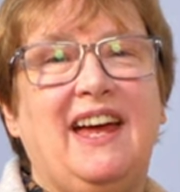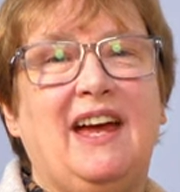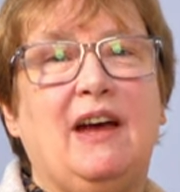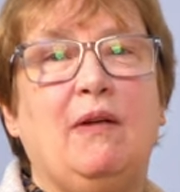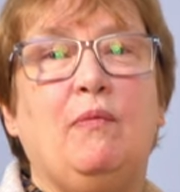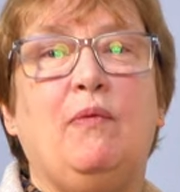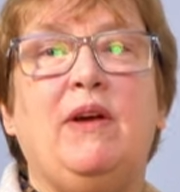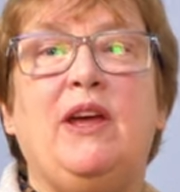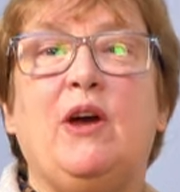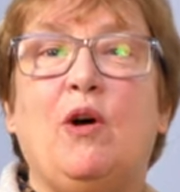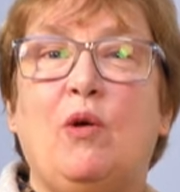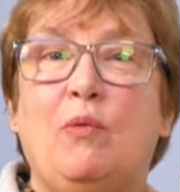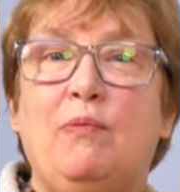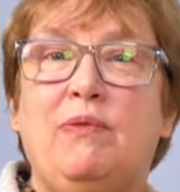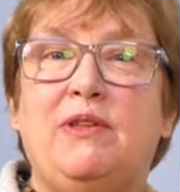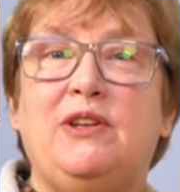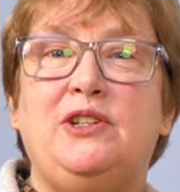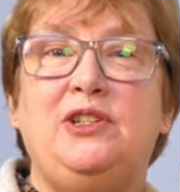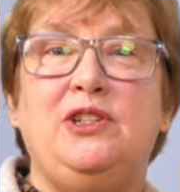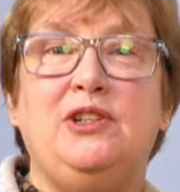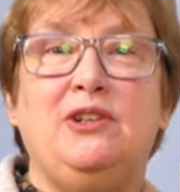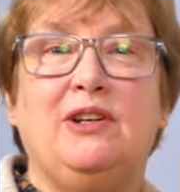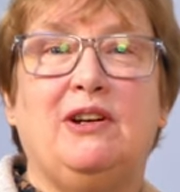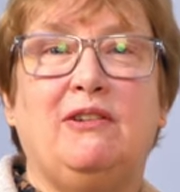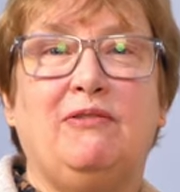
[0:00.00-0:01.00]
Uh, we hope
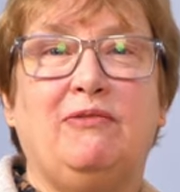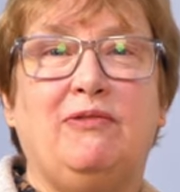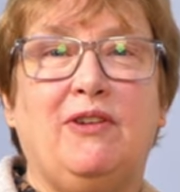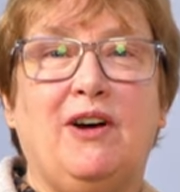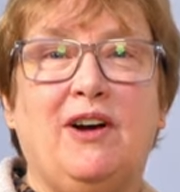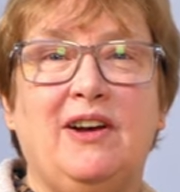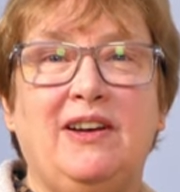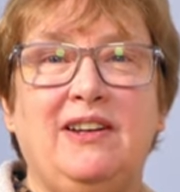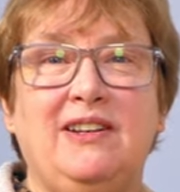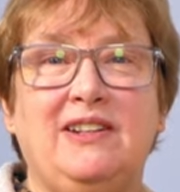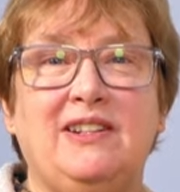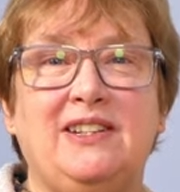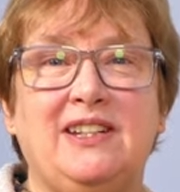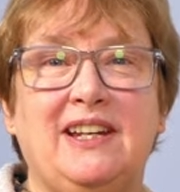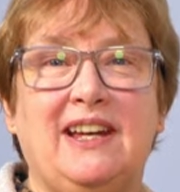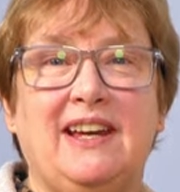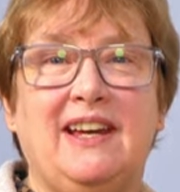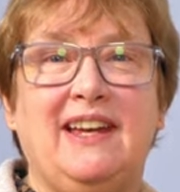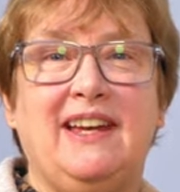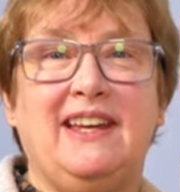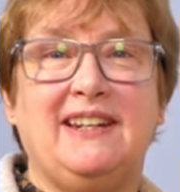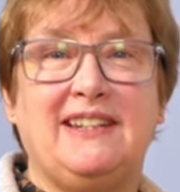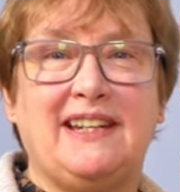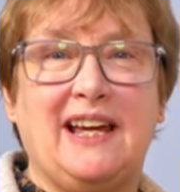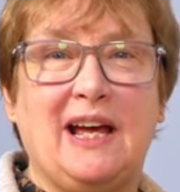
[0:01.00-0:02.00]
that you have found
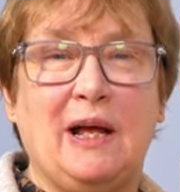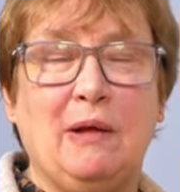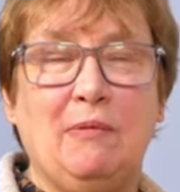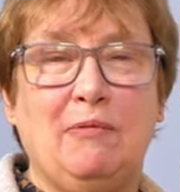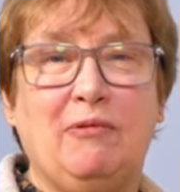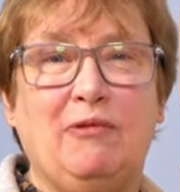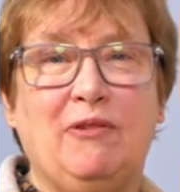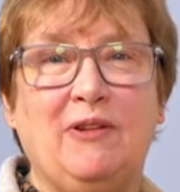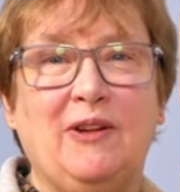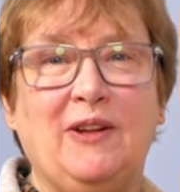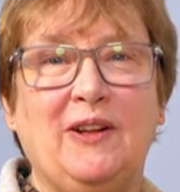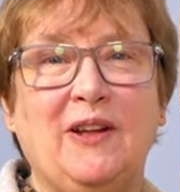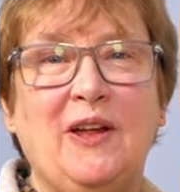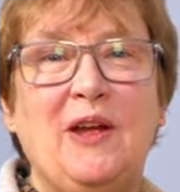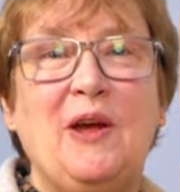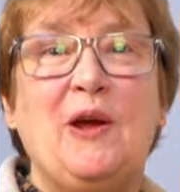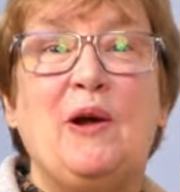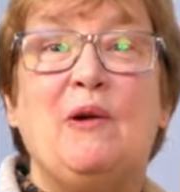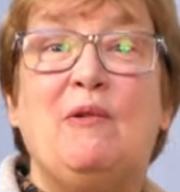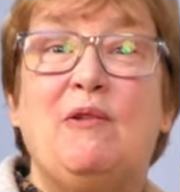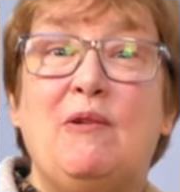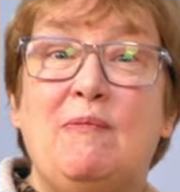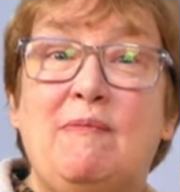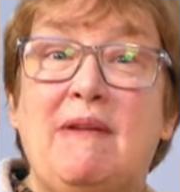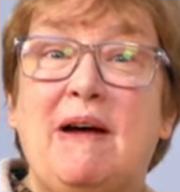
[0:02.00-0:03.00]
uh, it helpful.
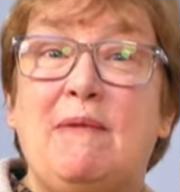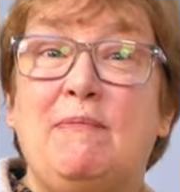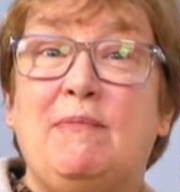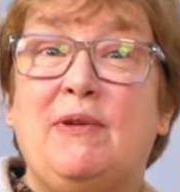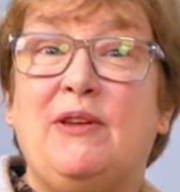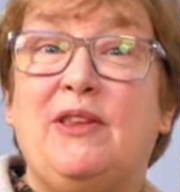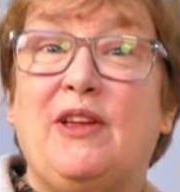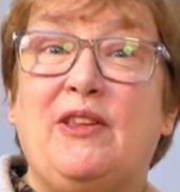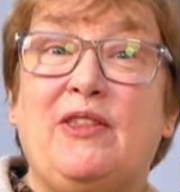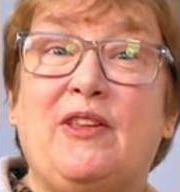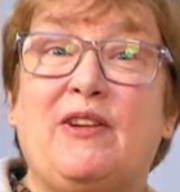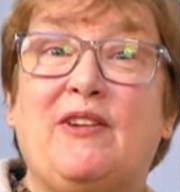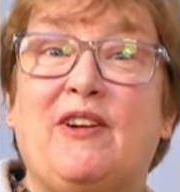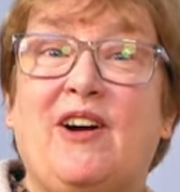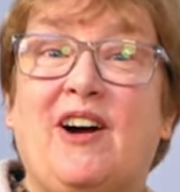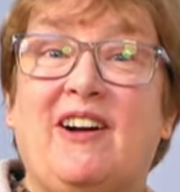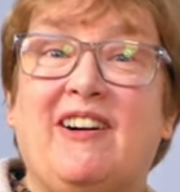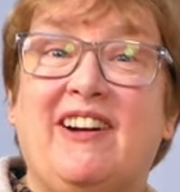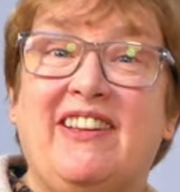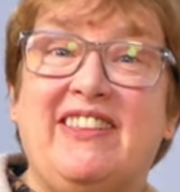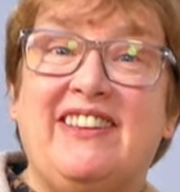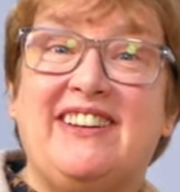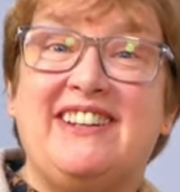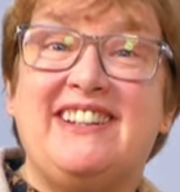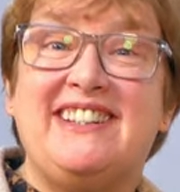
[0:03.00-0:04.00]
Remember that there
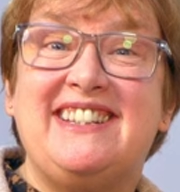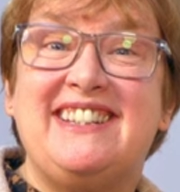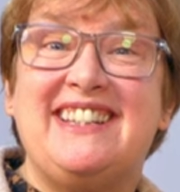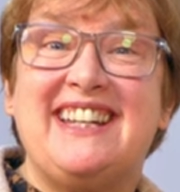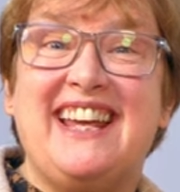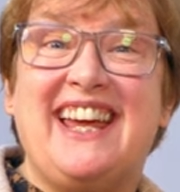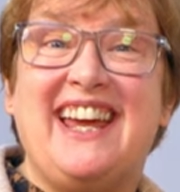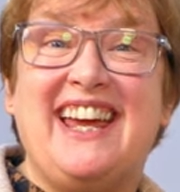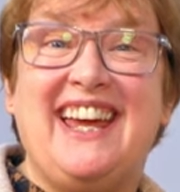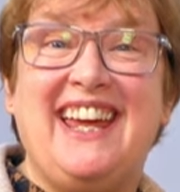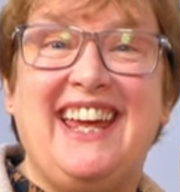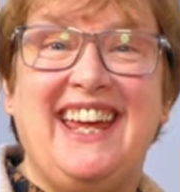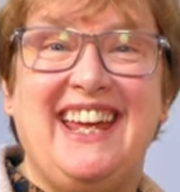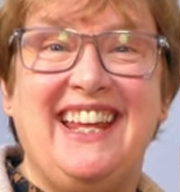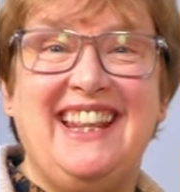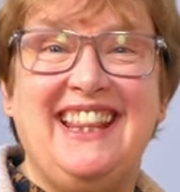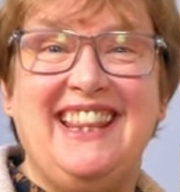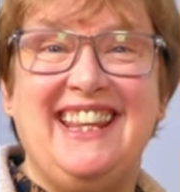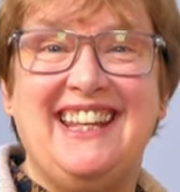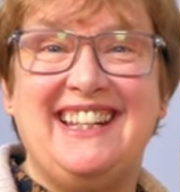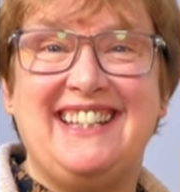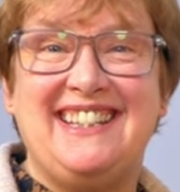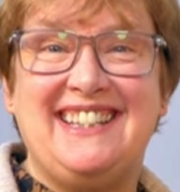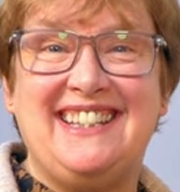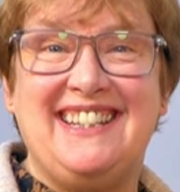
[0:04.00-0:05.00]
are others uh,
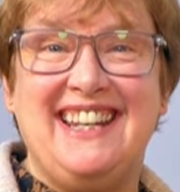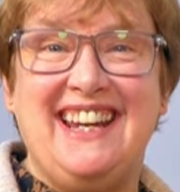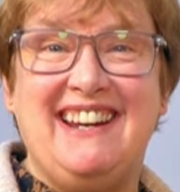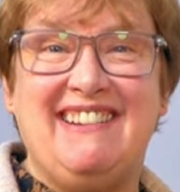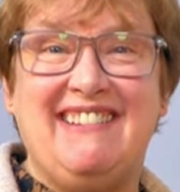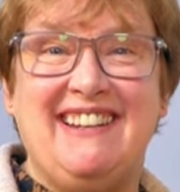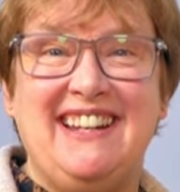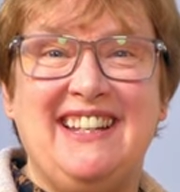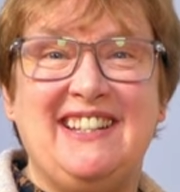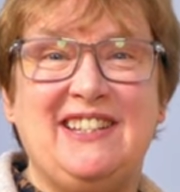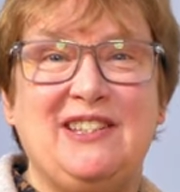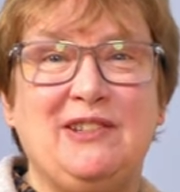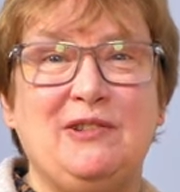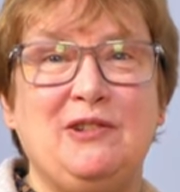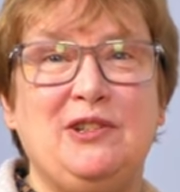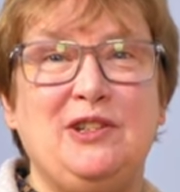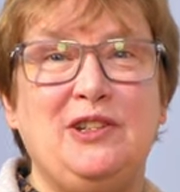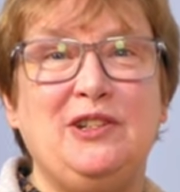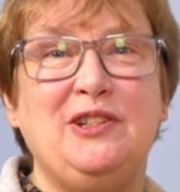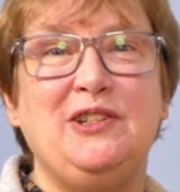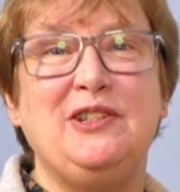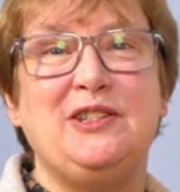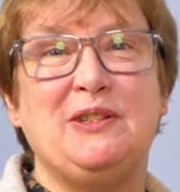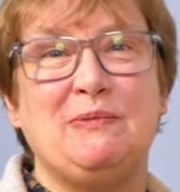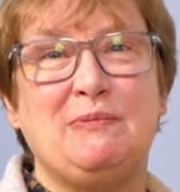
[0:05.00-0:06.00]
in this series, so
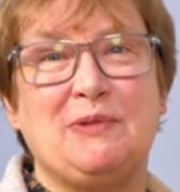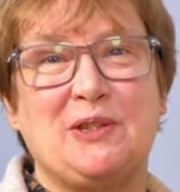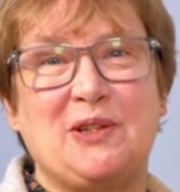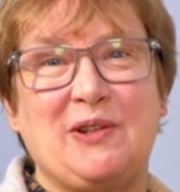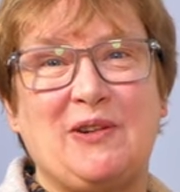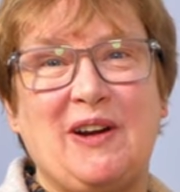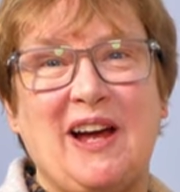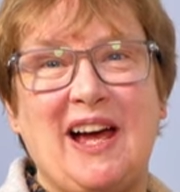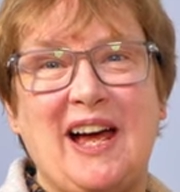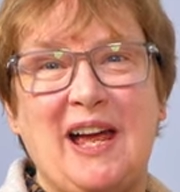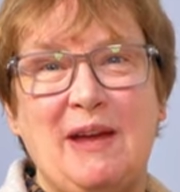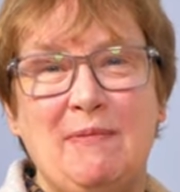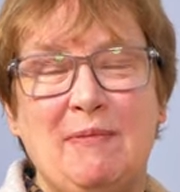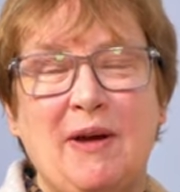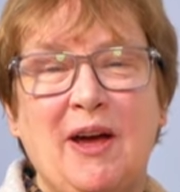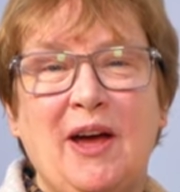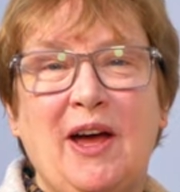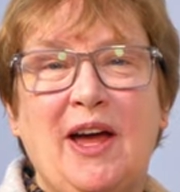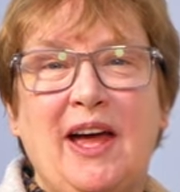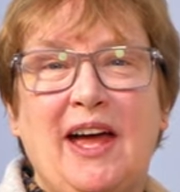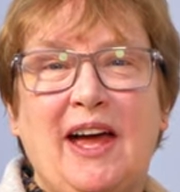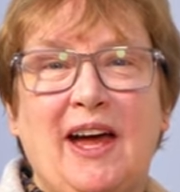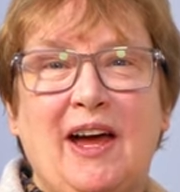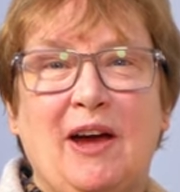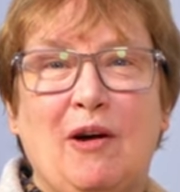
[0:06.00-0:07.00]
do subscribe
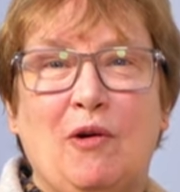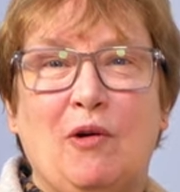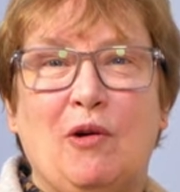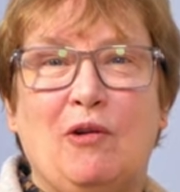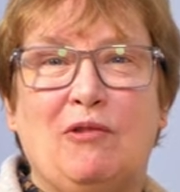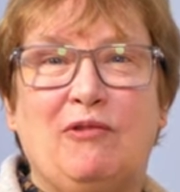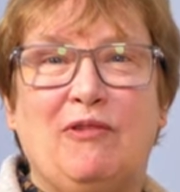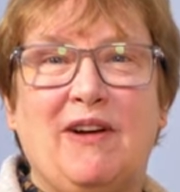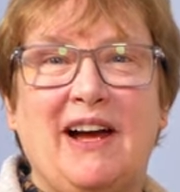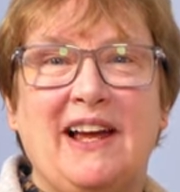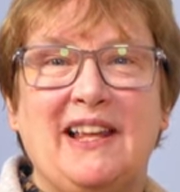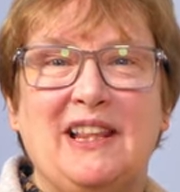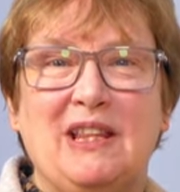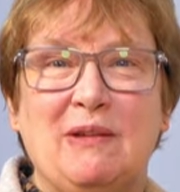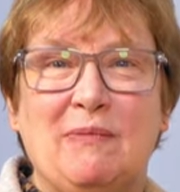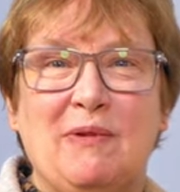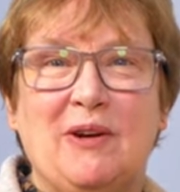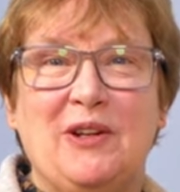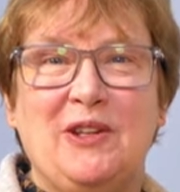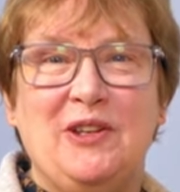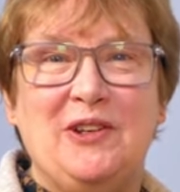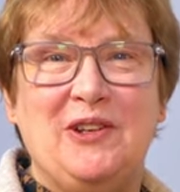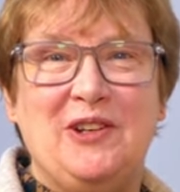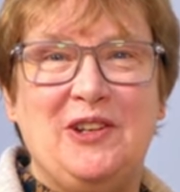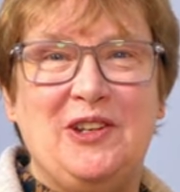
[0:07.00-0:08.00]
uh, or find them
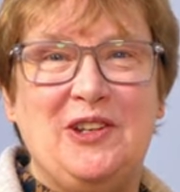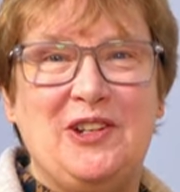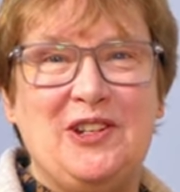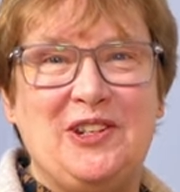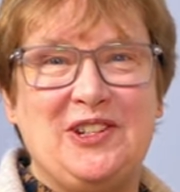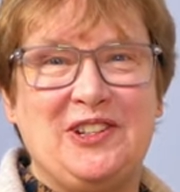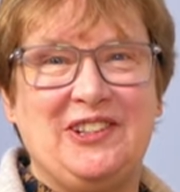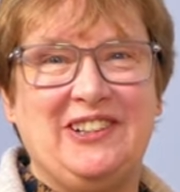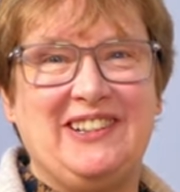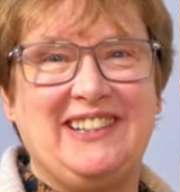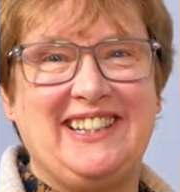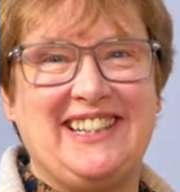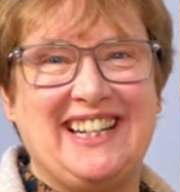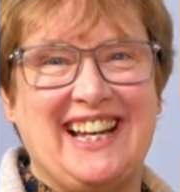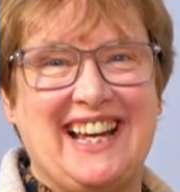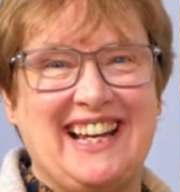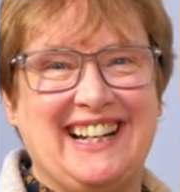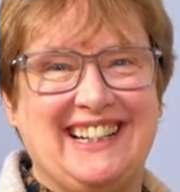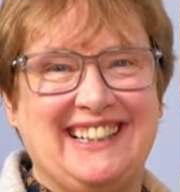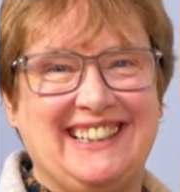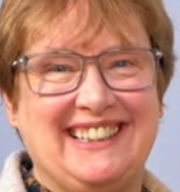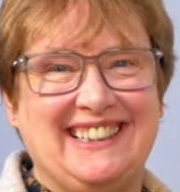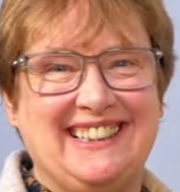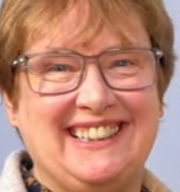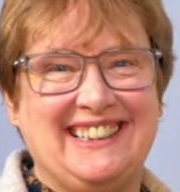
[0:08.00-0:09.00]
on your usual
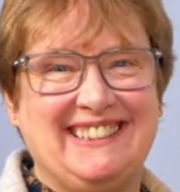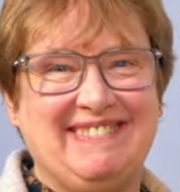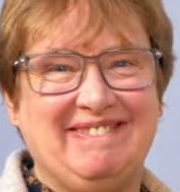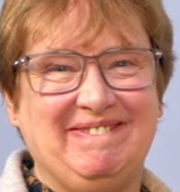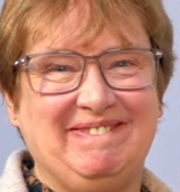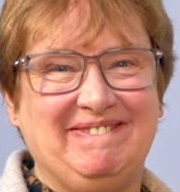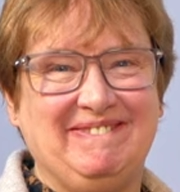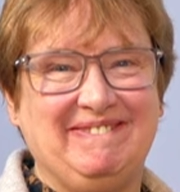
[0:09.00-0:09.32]
channels.